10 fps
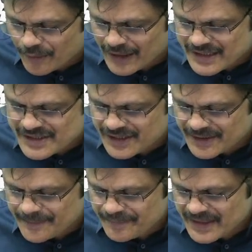to consider,
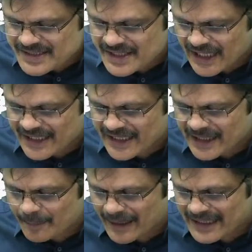starting
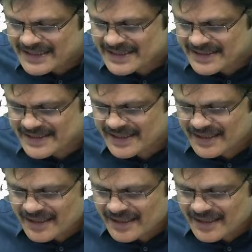at -6.